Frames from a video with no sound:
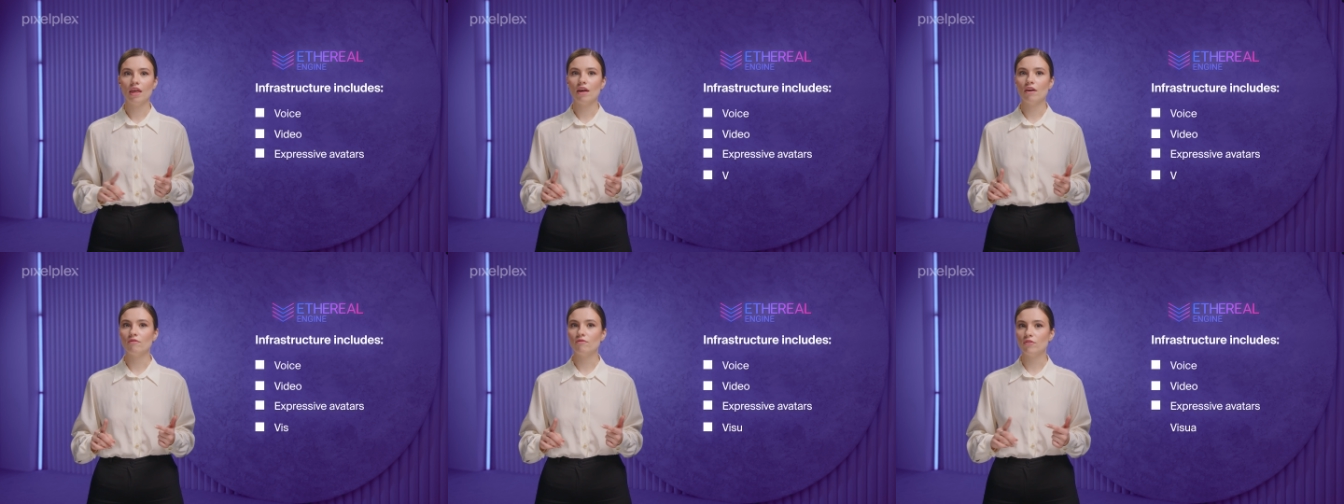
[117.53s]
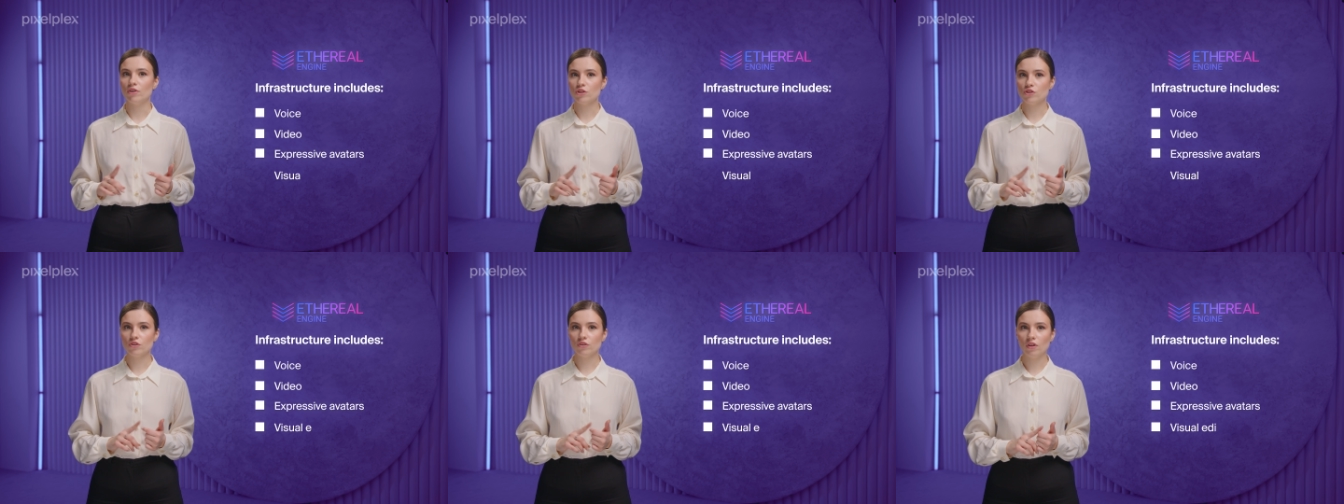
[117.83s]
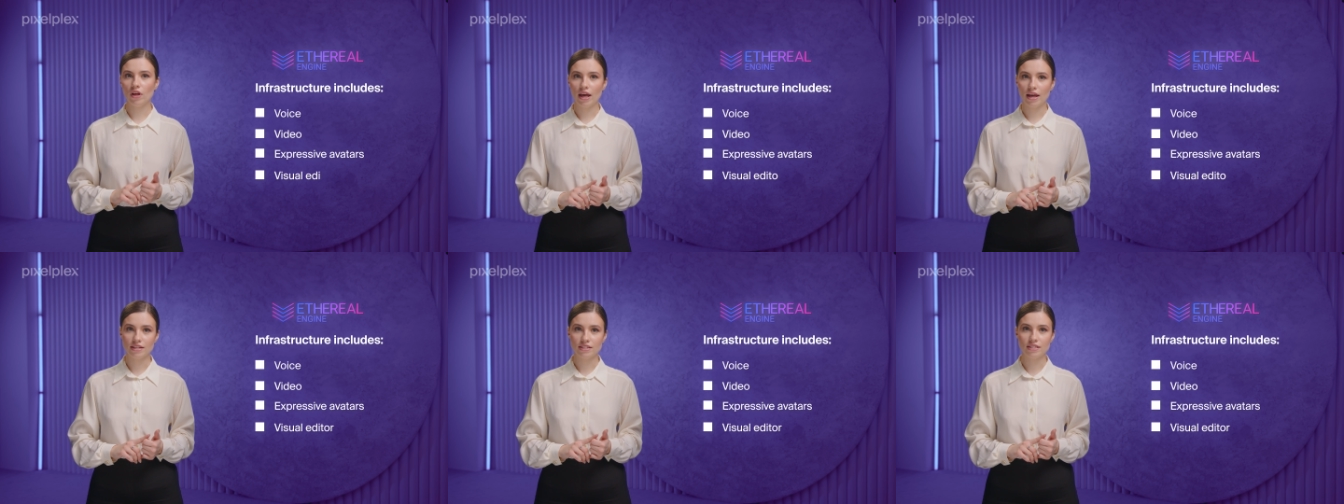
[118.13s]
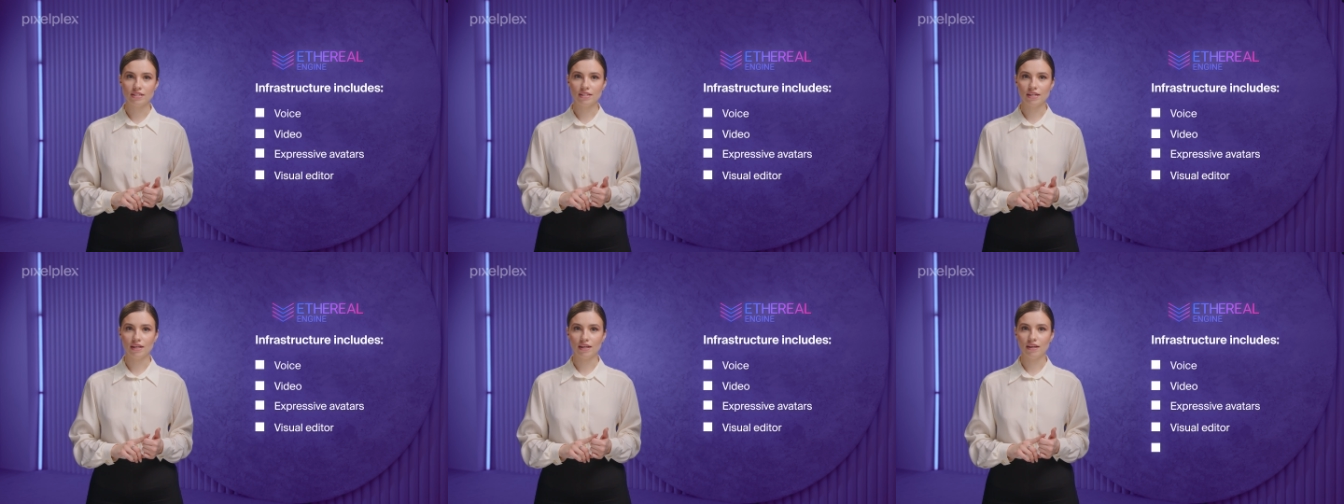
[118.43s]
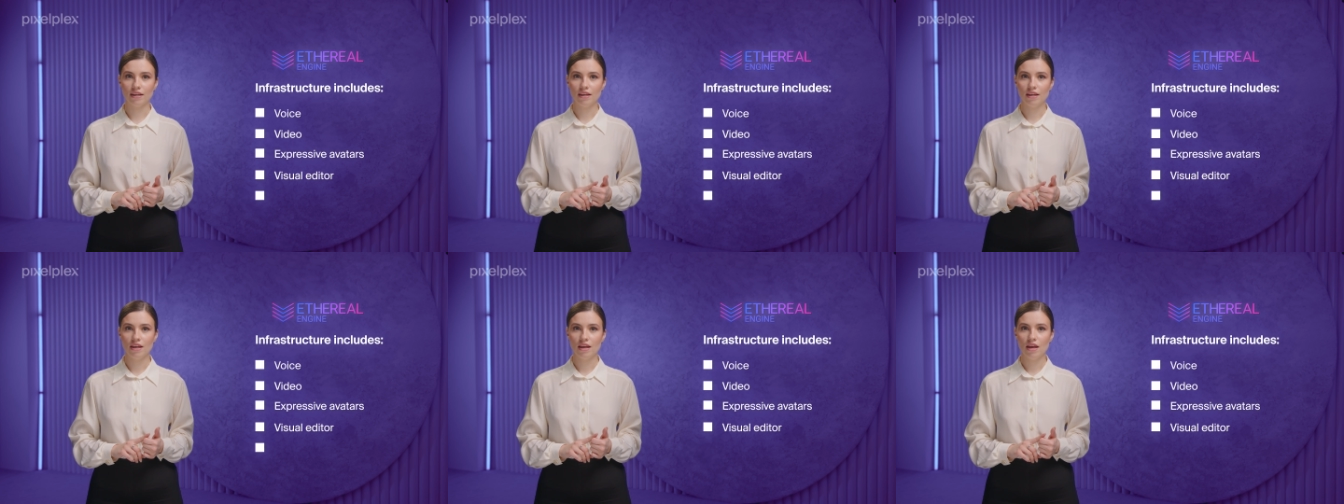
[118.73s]
a visual
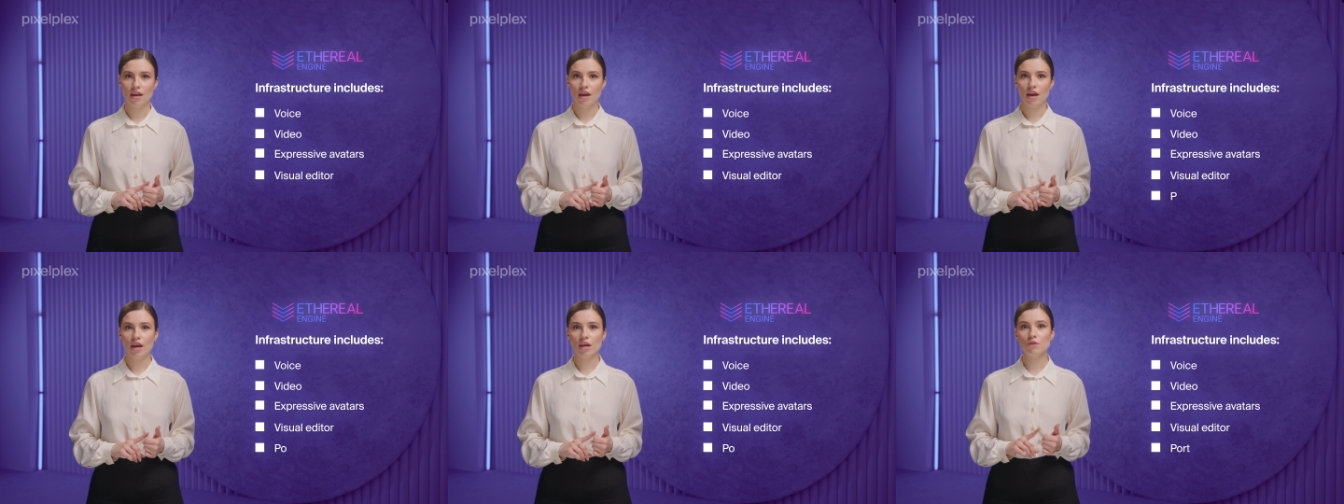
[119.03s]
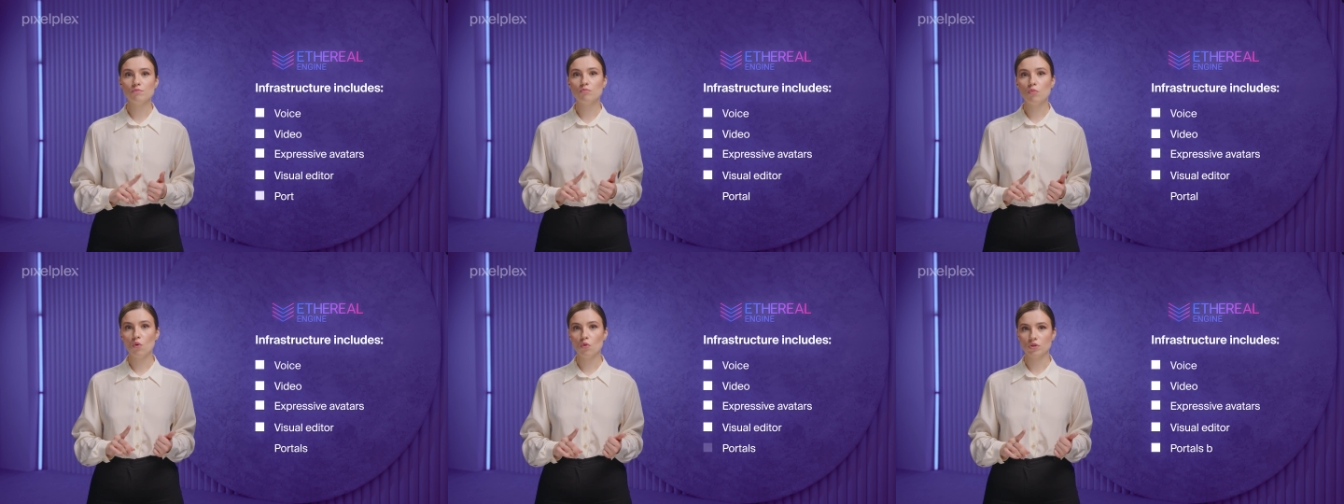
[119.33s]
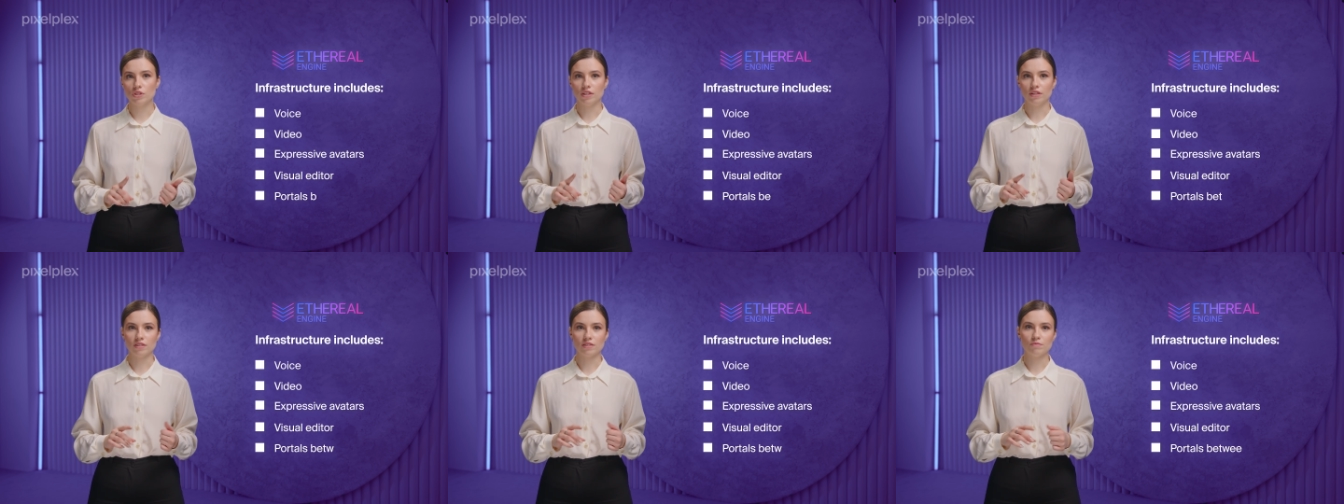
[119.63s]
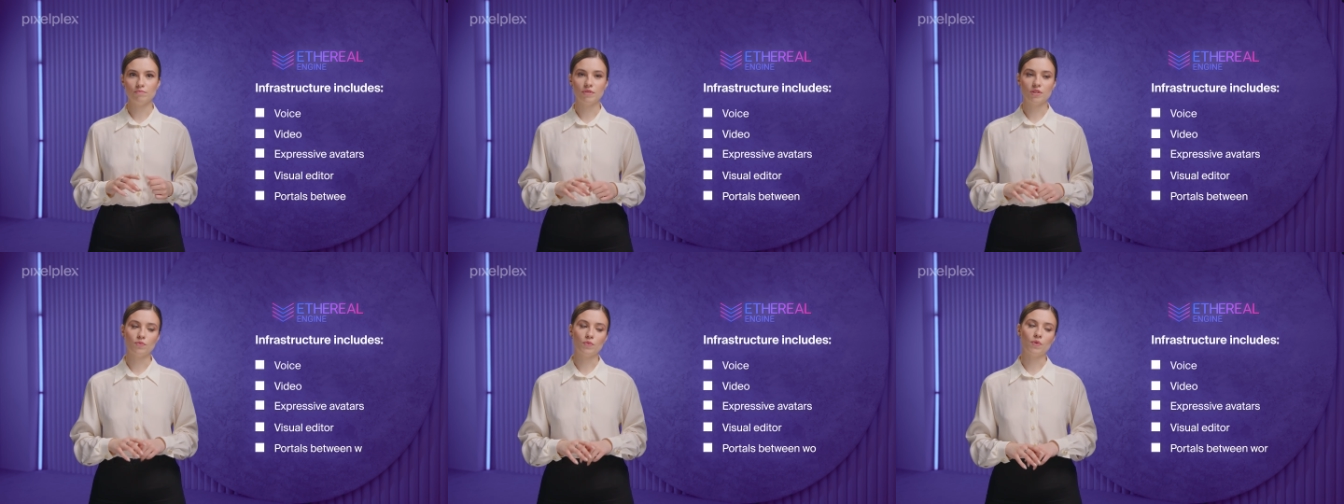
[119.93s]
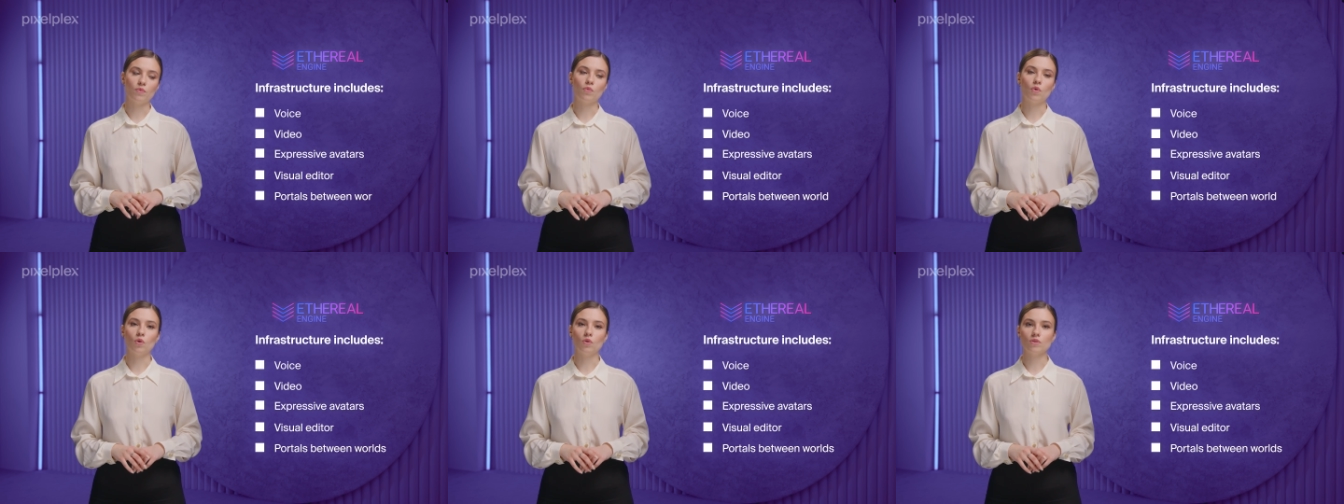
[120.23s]
editor, and portals
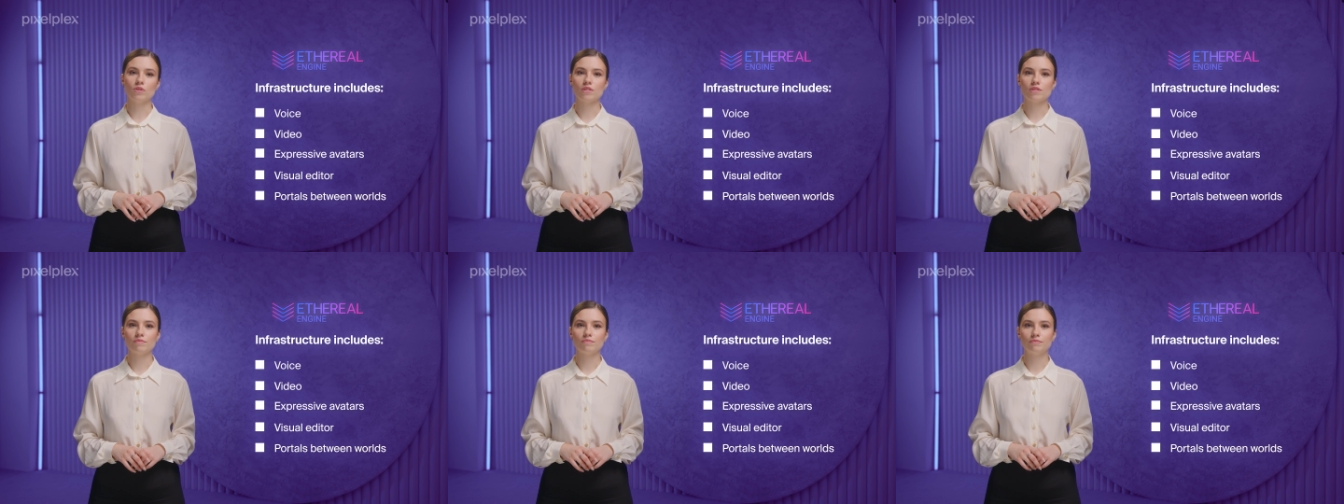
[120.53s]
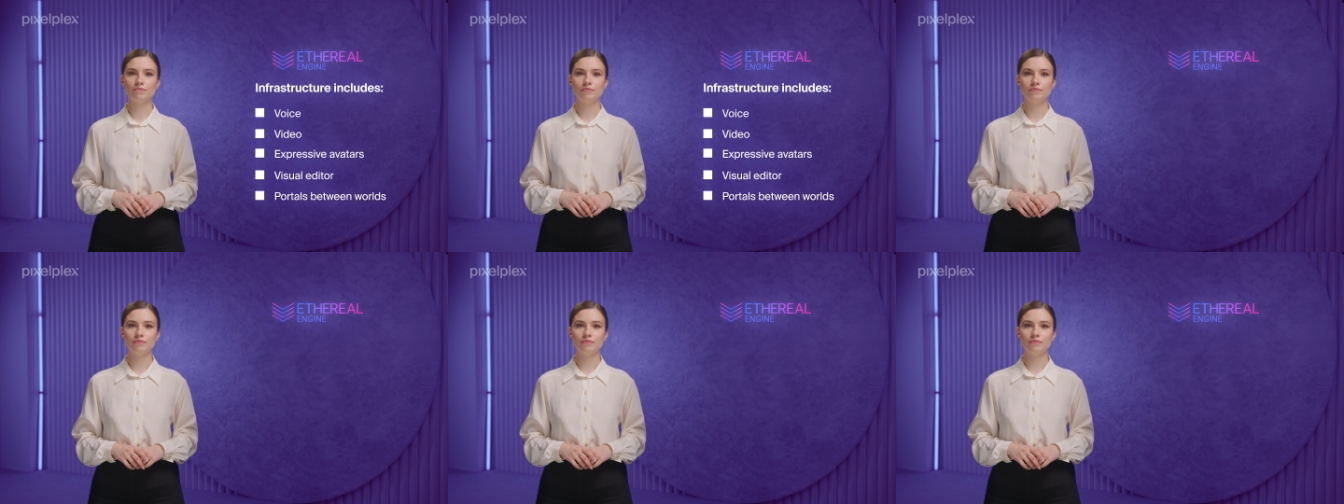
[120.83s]
between walls.